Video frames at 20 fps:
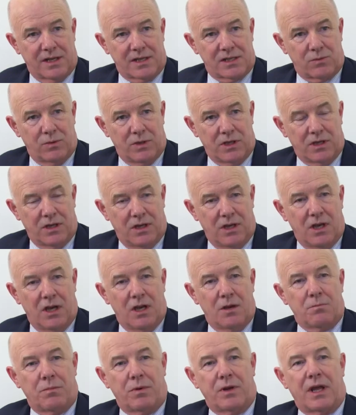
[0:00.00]
next week,
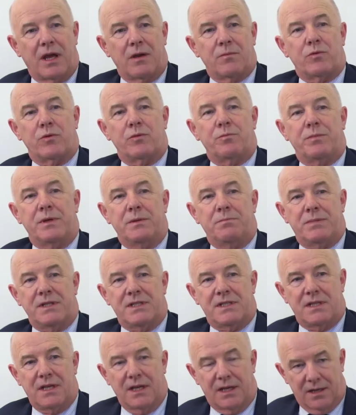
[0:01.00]
but I would be
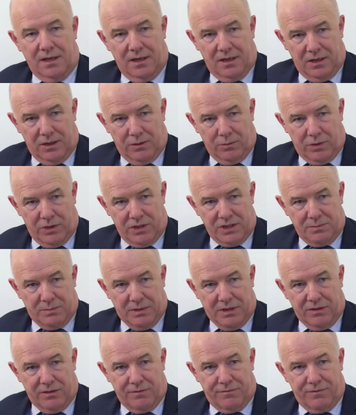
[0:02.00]
particularly worried
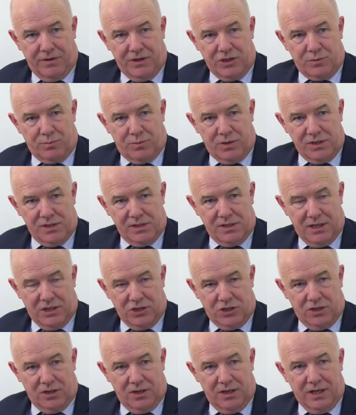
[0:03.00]
about the French
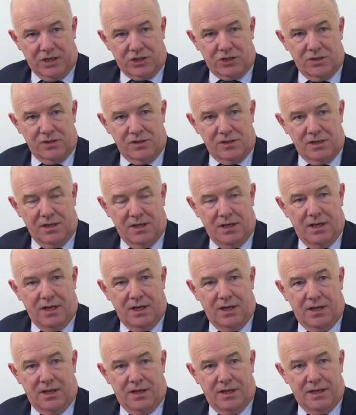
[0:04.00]
presidential elections
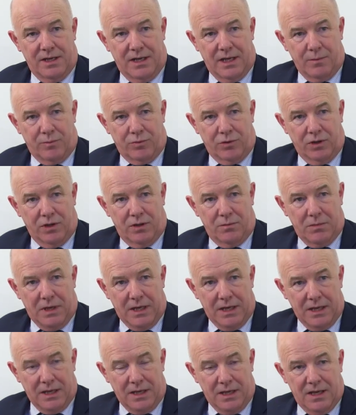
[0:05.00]
in April and
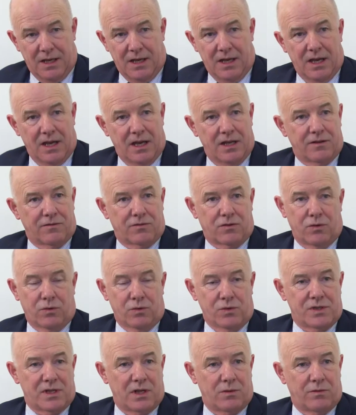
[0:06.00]
May. And of
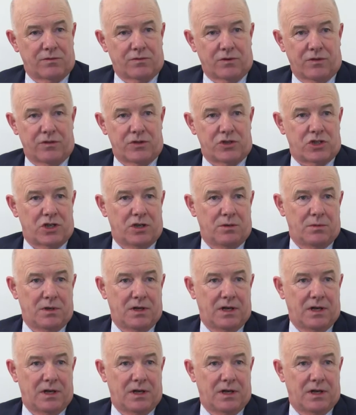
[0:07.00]
course, then we've got the German